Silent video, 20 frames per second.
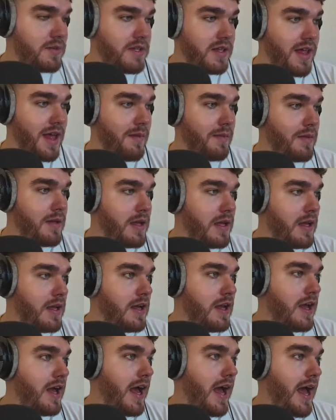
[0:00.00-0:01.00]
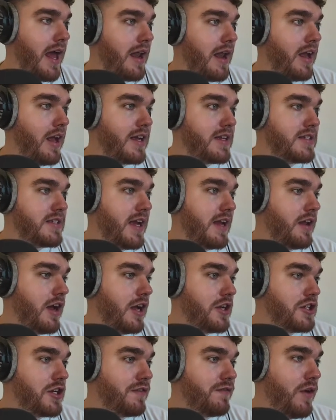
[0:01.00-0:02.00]
them. And like I said, I
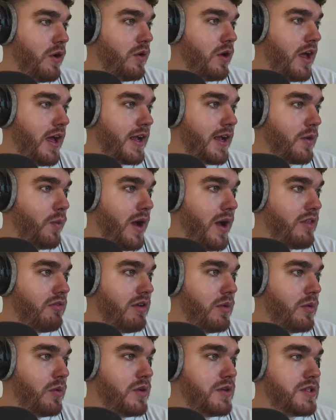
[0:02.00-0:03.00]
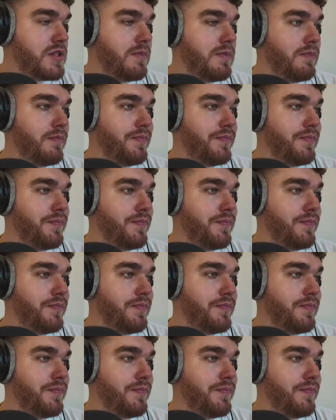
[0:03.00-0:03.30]
just feel like whether it was